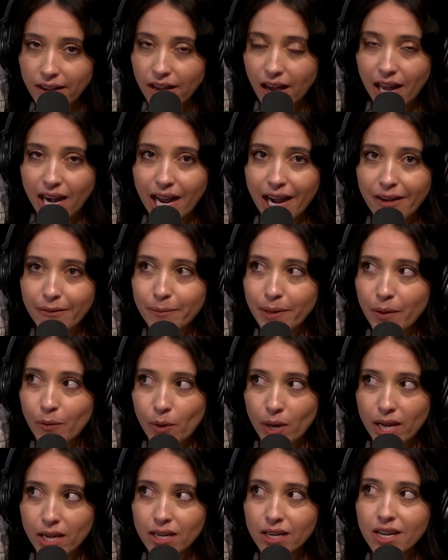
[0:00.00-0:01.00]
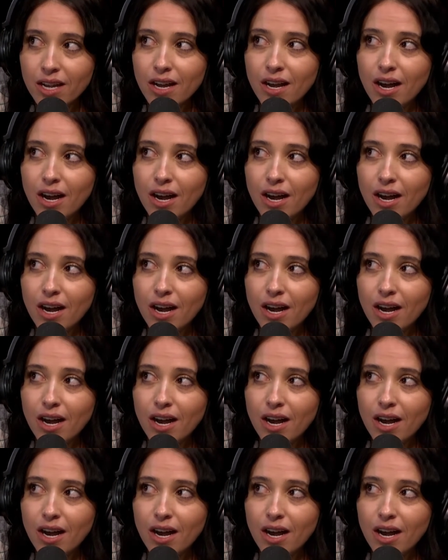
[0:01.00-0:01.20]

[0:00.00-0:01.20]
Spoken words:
Gotta have my weed.